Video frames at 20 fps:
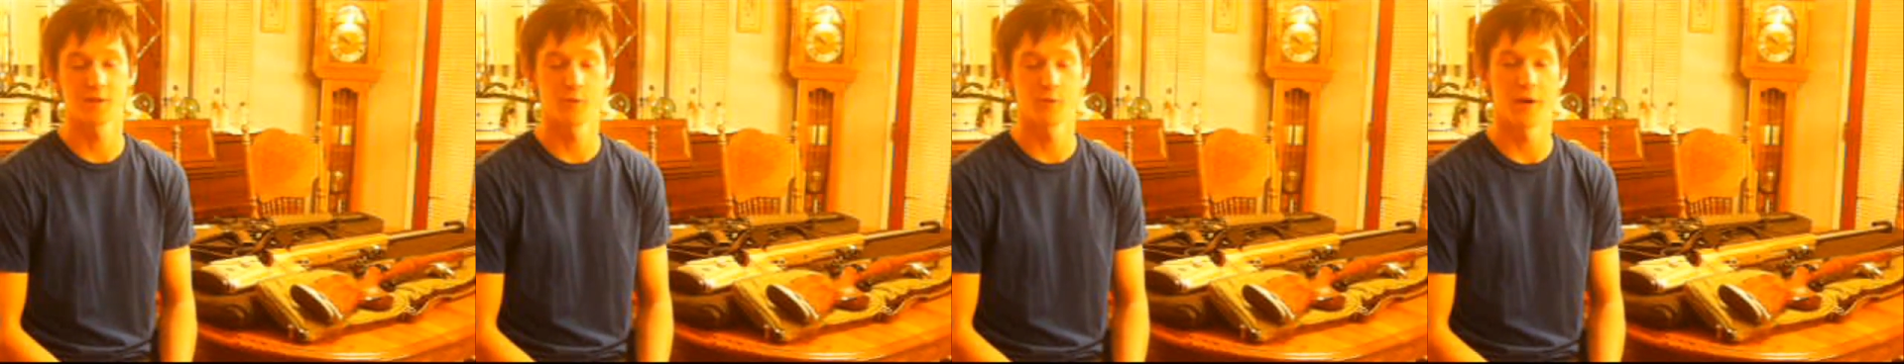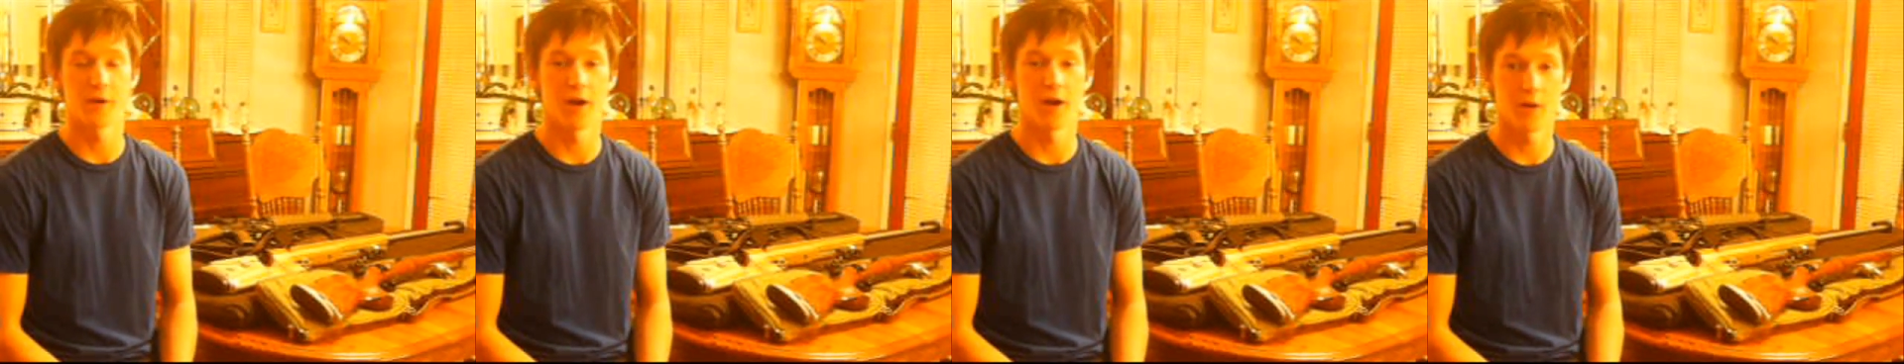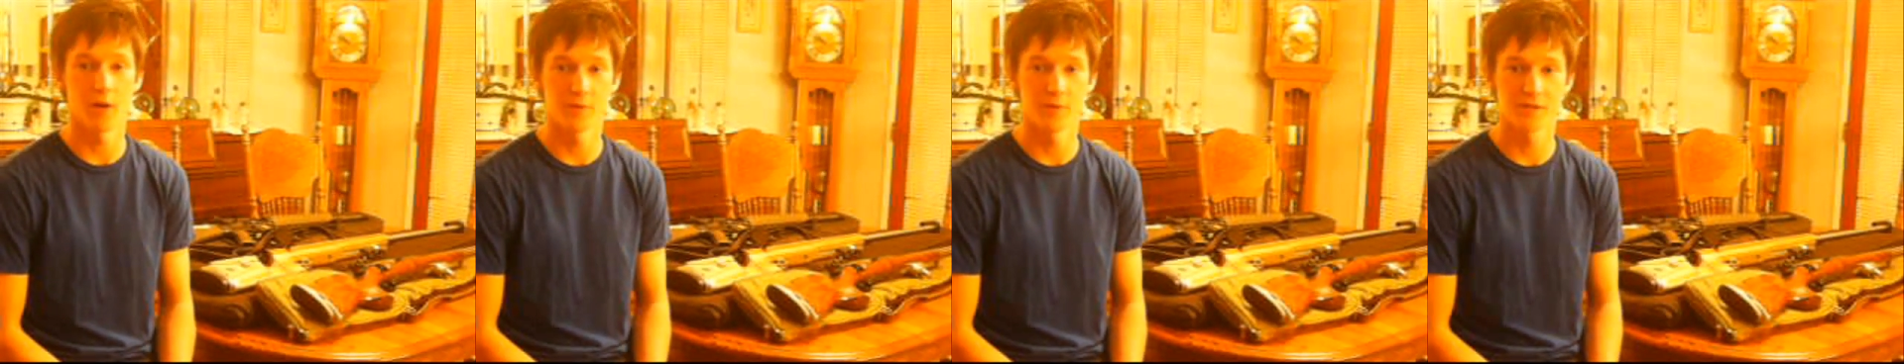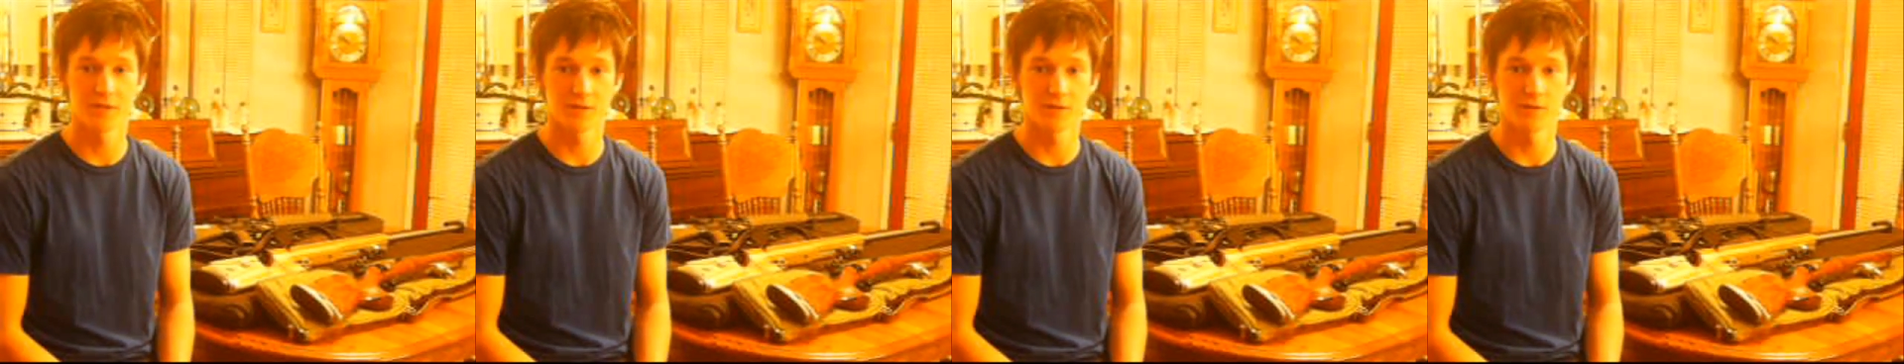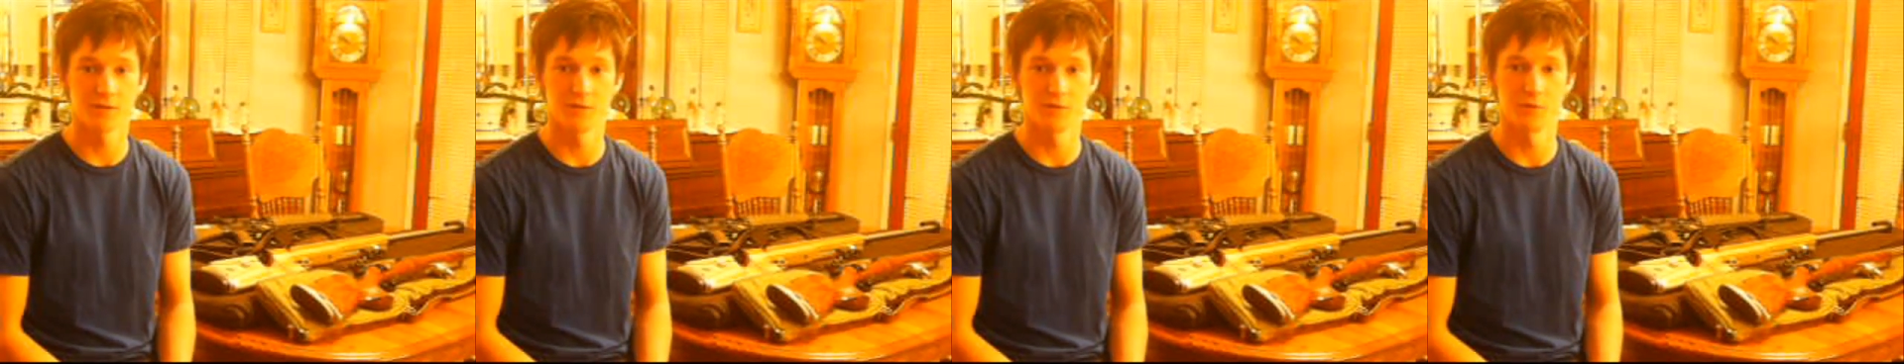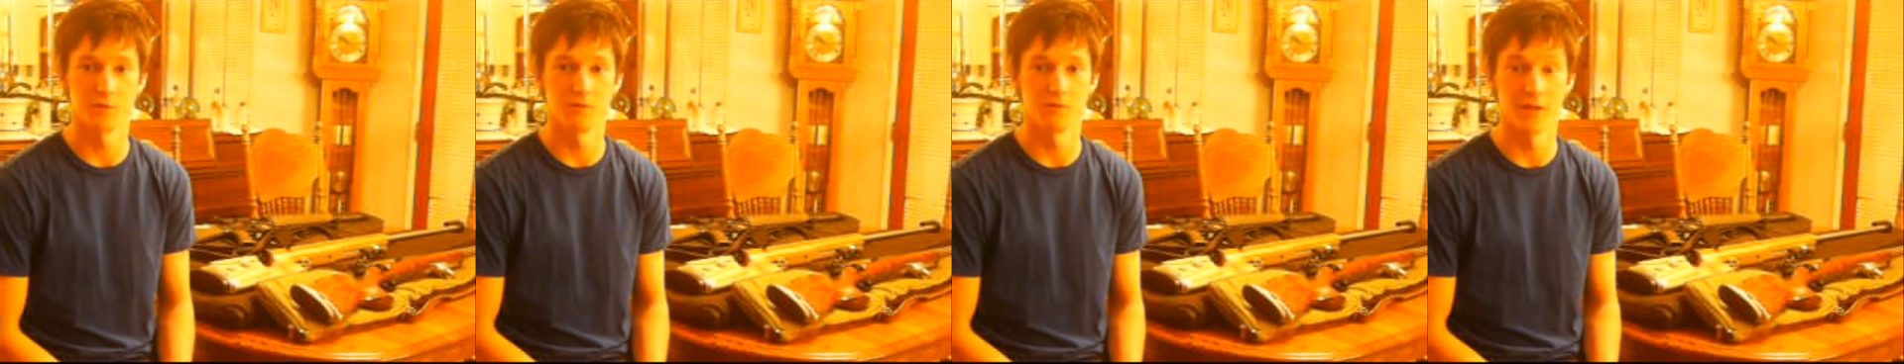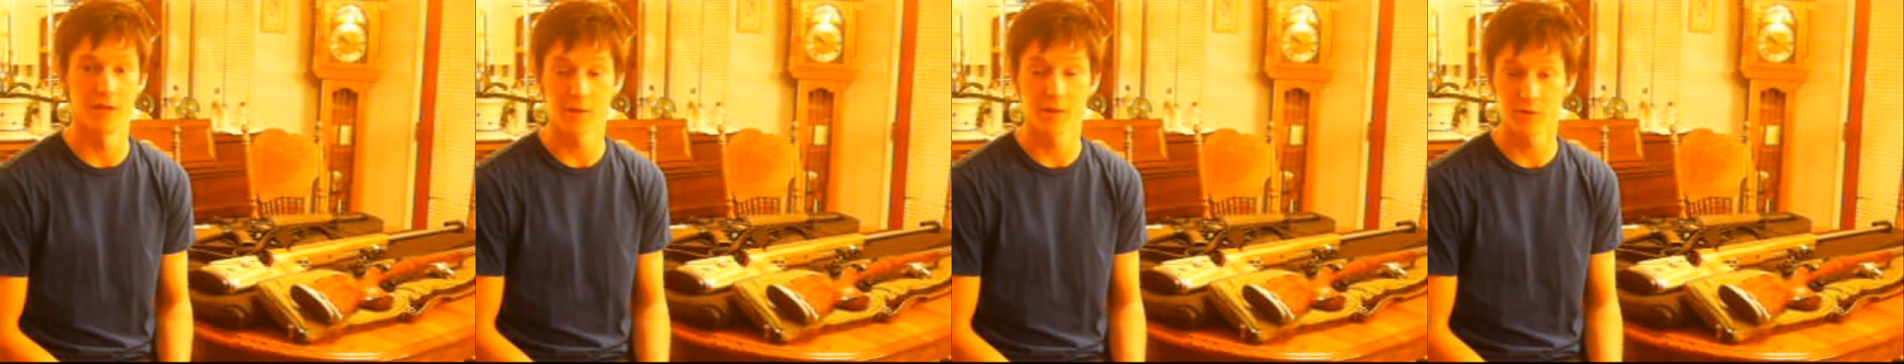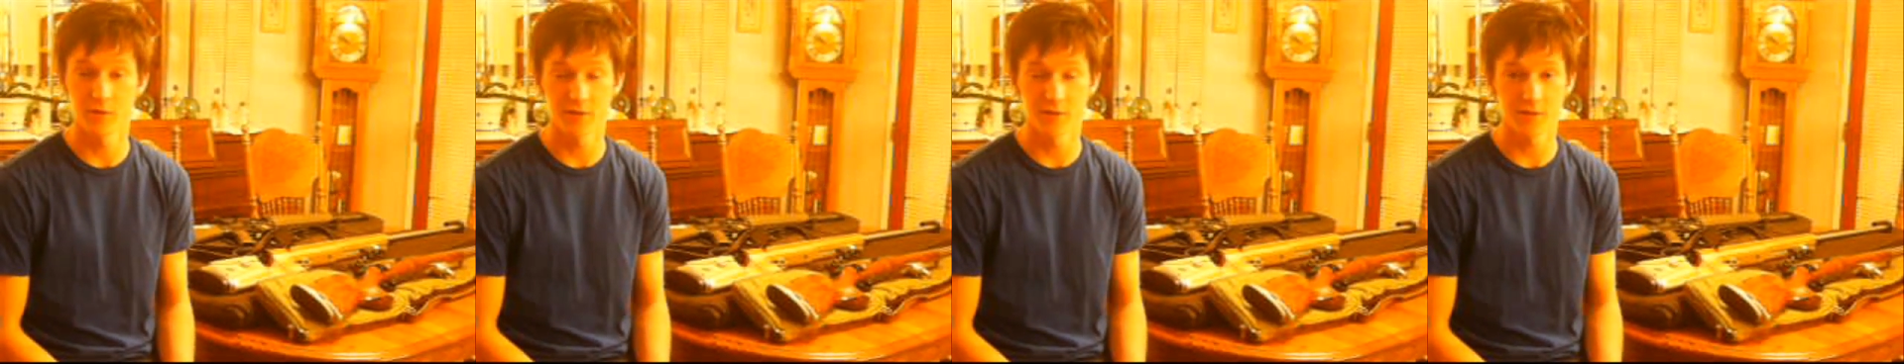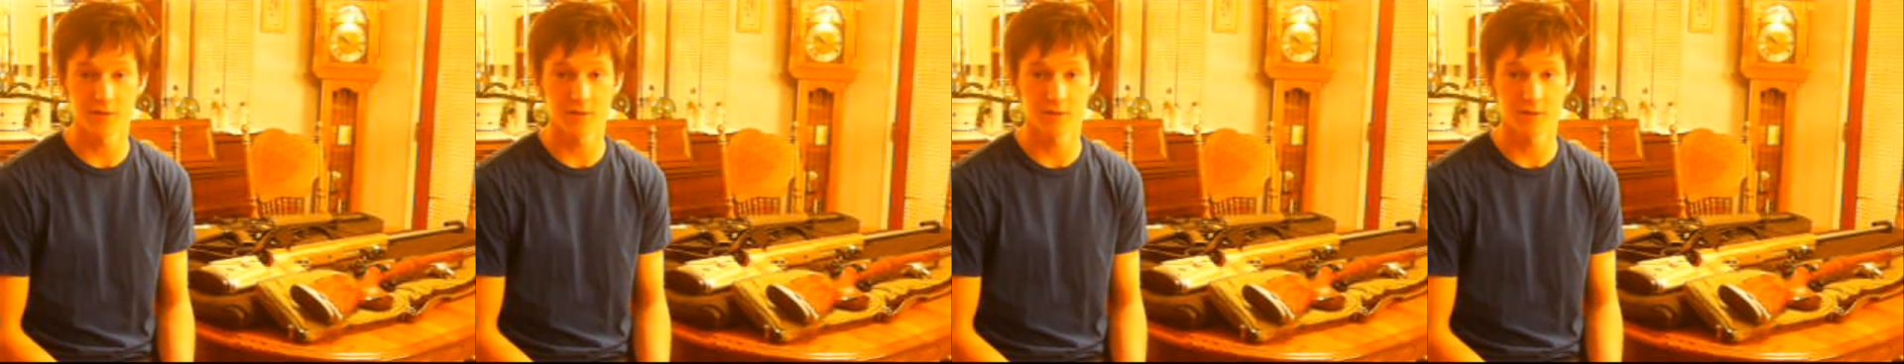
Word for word: of my hobbies include languages.